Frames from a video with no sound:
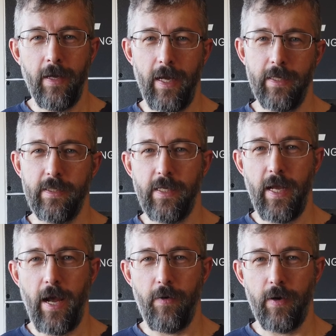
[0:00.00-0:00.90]
and
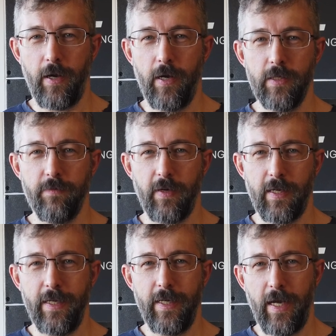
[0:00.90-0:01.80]
see how it goes for
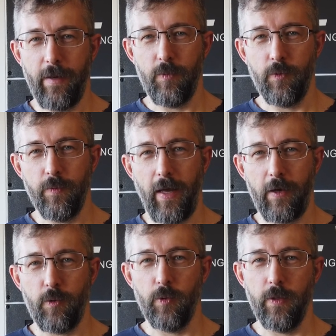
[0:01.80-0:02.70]
cleaning up all
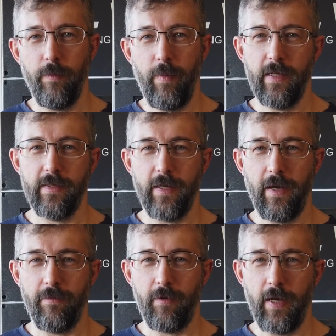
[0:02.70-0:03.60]
that coolant mess that
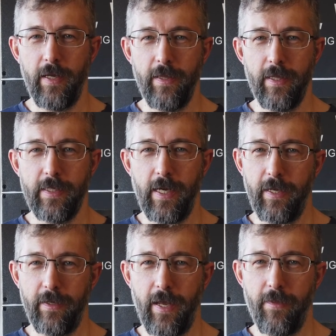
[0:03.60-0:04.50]
I've got in the
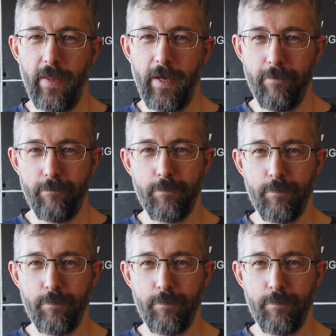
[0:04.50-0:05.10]
tank down there.